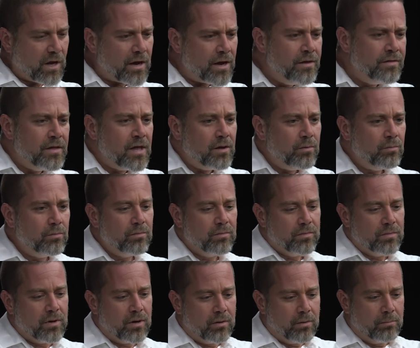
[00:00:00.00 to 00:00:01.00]
then
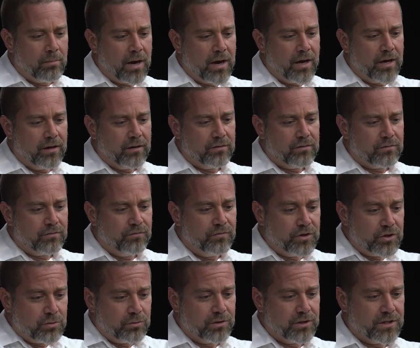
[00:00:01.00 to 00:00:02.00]
my
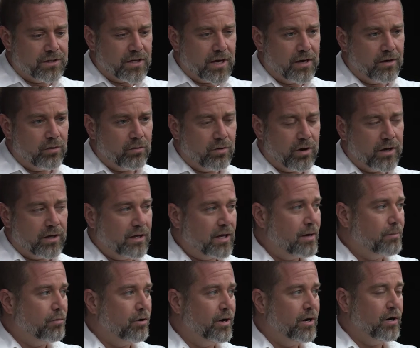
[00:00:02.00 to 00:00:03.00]
visual designer, who I
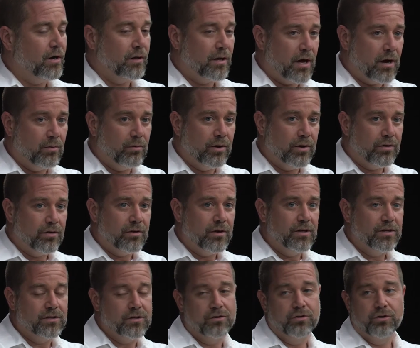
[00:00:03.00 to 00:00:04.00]
collaborate a lot with,
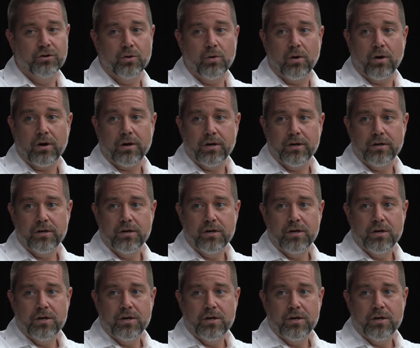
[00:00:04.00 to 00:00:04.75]
is in New York.